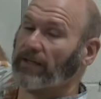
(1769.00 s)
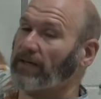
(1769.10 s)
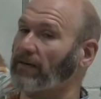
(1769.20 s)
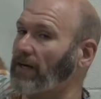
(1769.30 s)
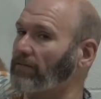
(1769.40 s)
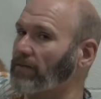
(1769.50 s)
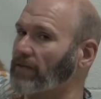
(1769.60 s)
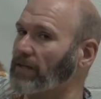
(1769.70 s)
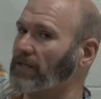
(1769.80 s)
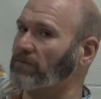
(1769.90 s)
there after
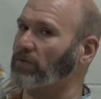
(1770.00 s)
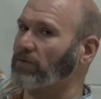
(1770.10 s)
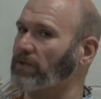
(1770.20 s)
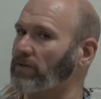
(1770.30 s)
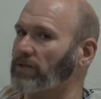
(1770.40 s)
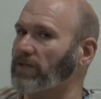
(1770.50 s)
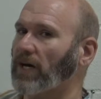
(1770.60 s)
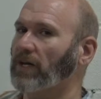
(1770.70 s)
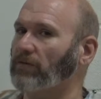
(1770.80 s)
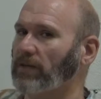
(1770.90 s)
the decimal, so it's the
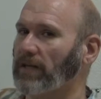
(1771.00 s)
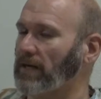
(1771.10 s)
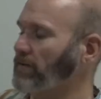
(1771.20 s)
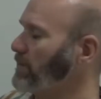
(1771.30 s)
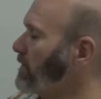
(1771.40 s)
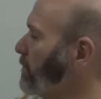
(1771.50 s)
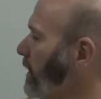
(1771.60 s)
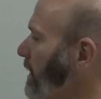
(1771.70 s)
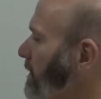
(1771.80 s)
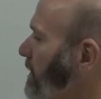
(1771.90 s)
100,000ths
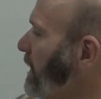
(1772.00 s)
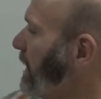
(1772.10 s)
place,